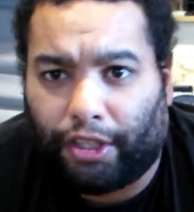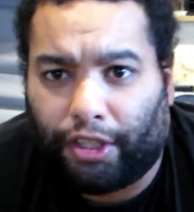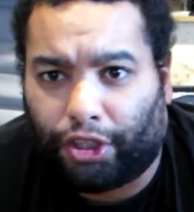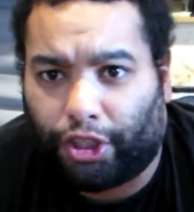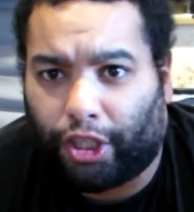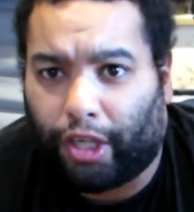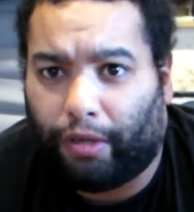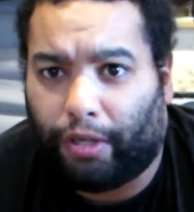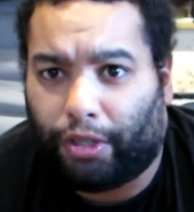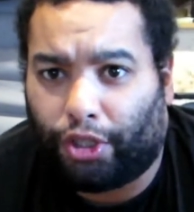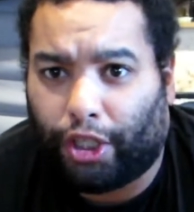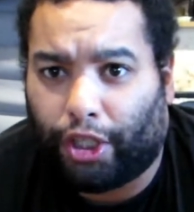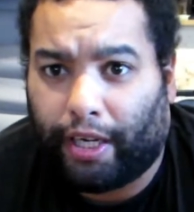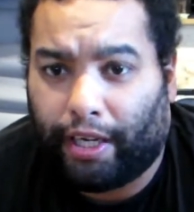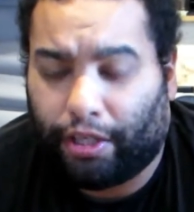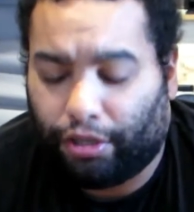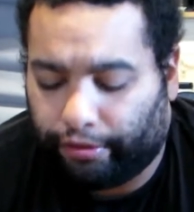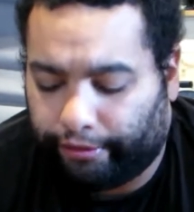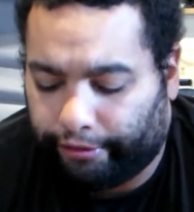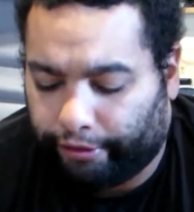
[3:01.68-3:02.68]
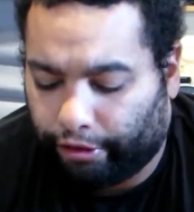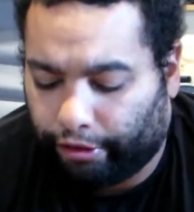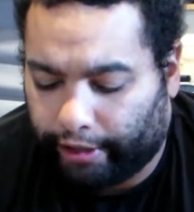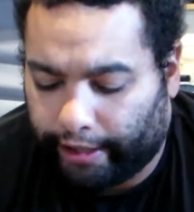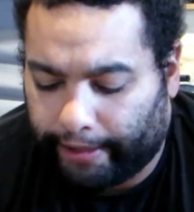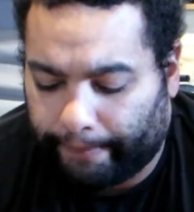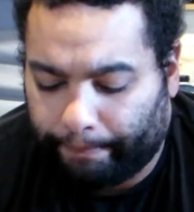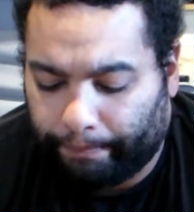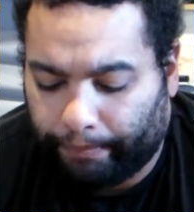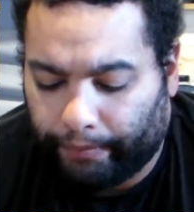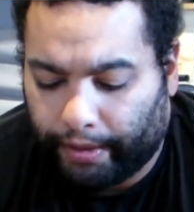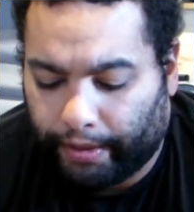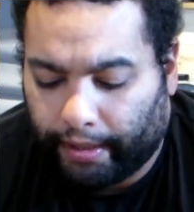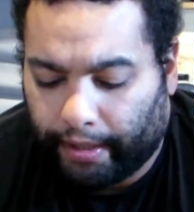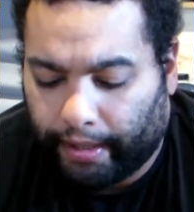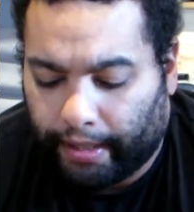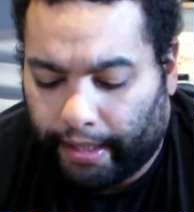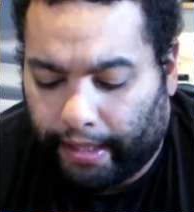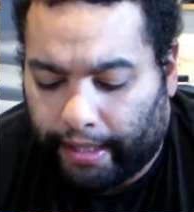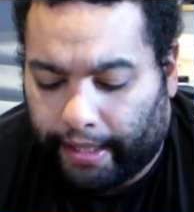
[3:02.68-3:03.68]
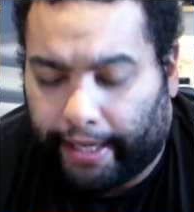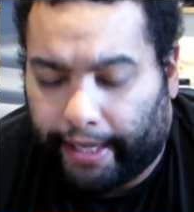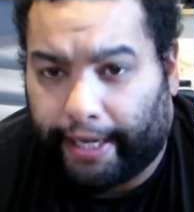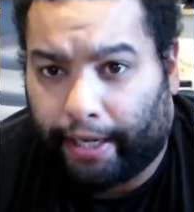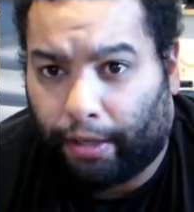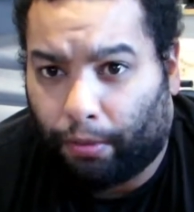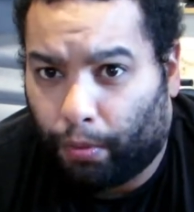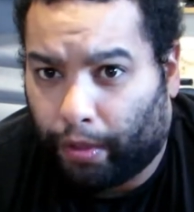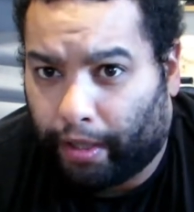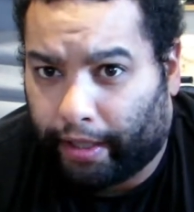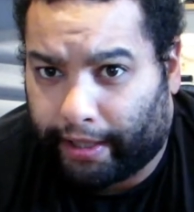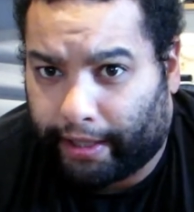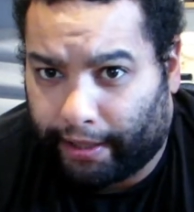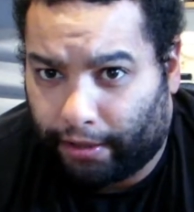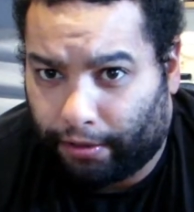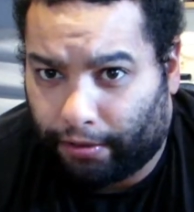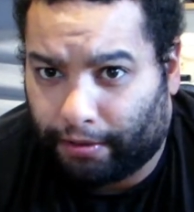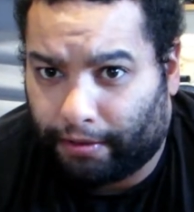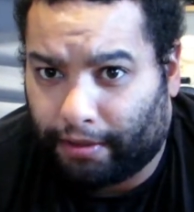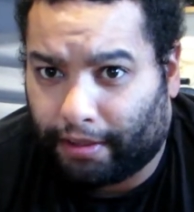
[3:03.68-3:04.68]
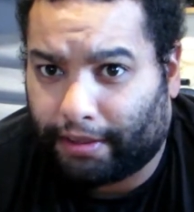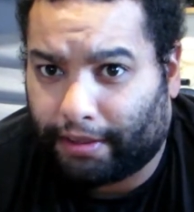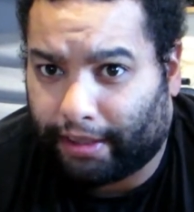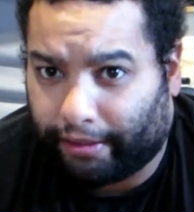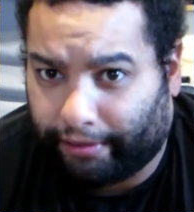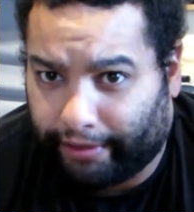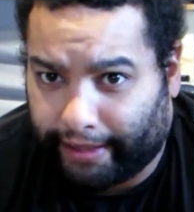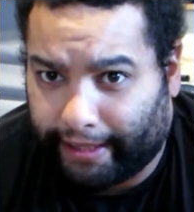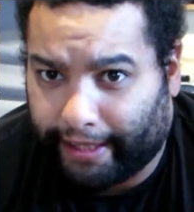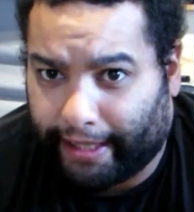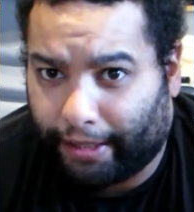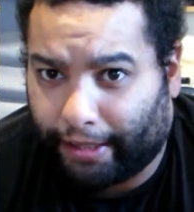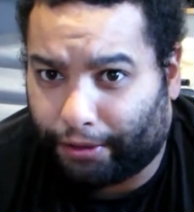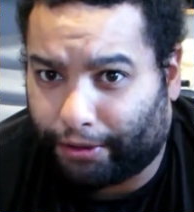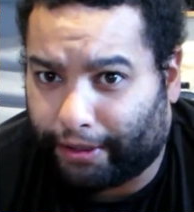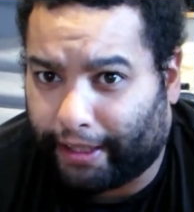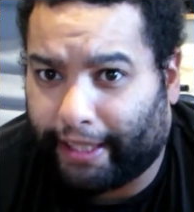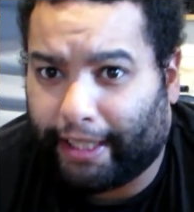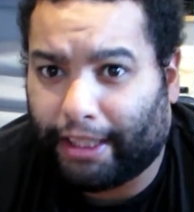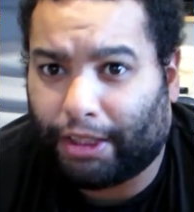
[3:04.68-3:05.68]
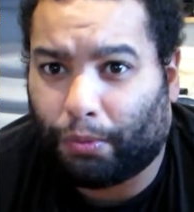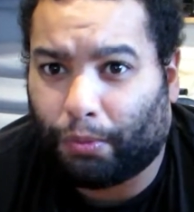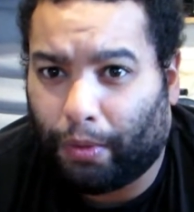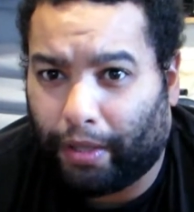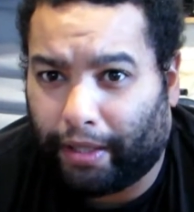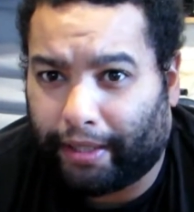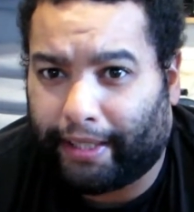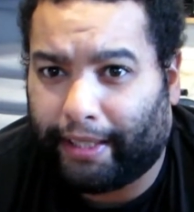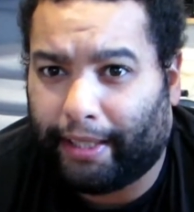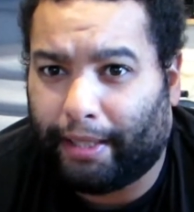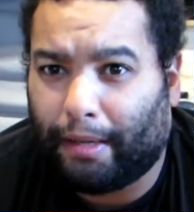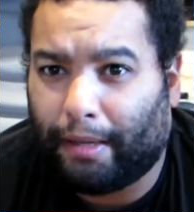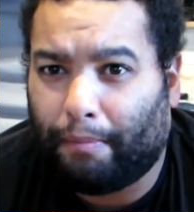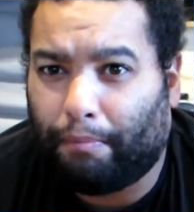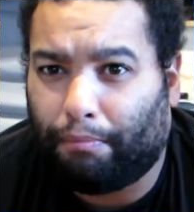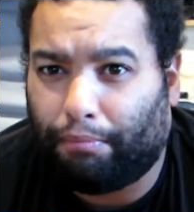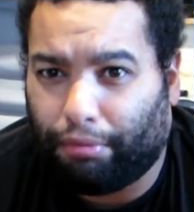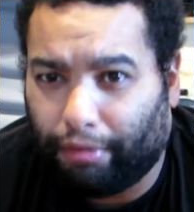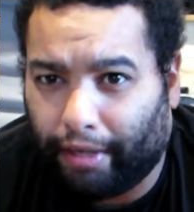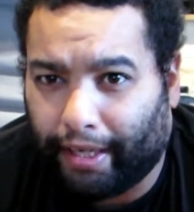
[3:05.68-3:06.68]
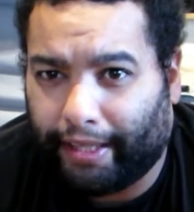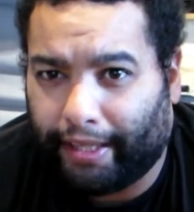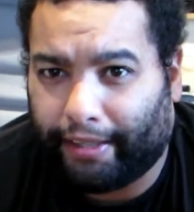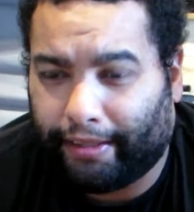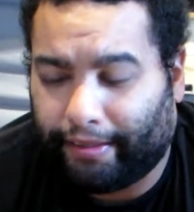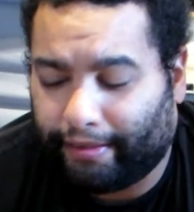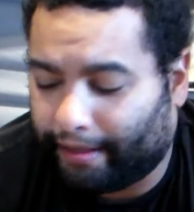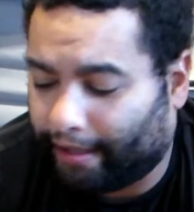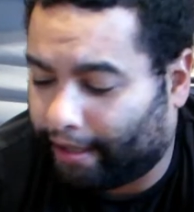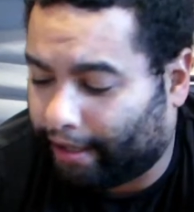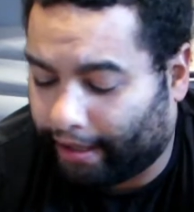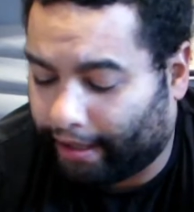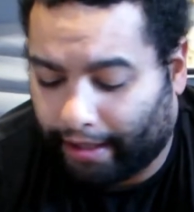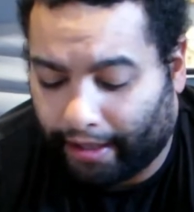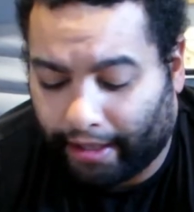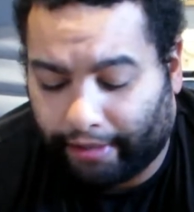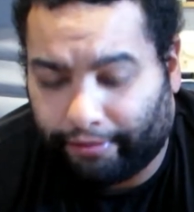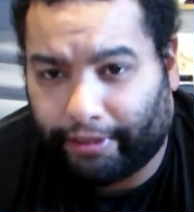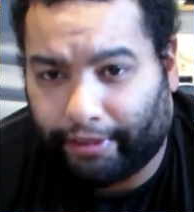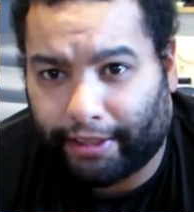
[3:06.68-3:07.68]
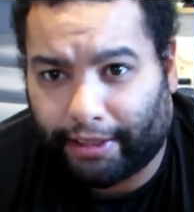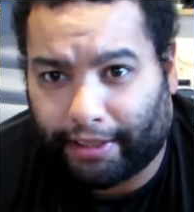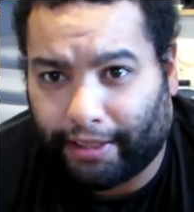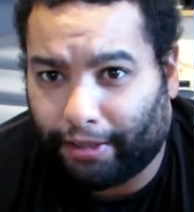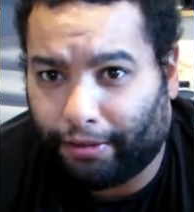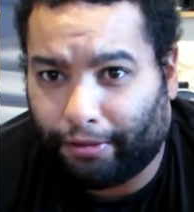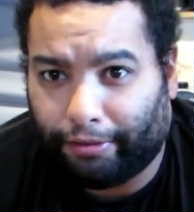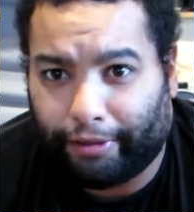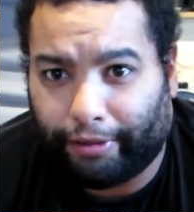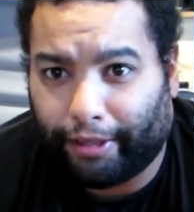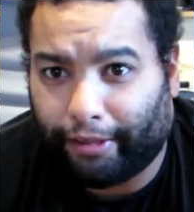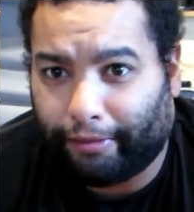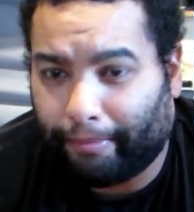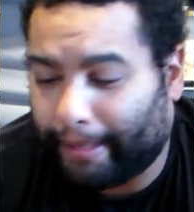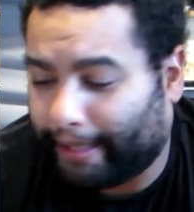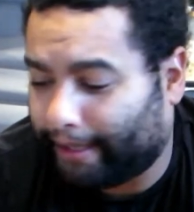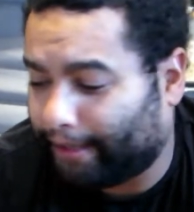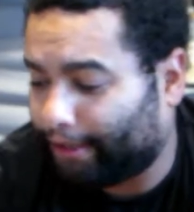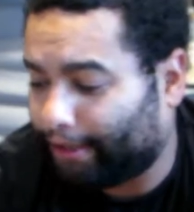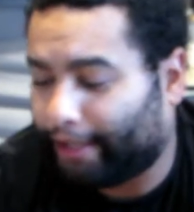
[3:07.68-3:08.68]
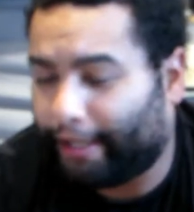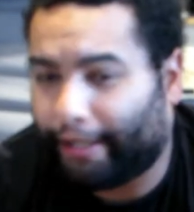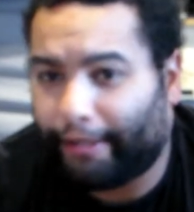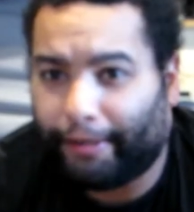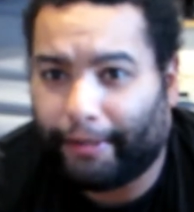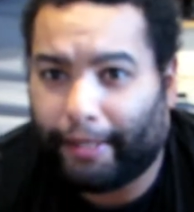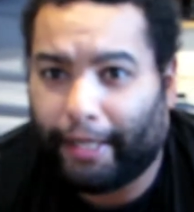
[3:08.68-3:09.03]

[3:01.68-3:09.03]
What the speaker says: solar charger for it, and I'm working on something else, and it's working brilliant. I love this little thing I've made, you know.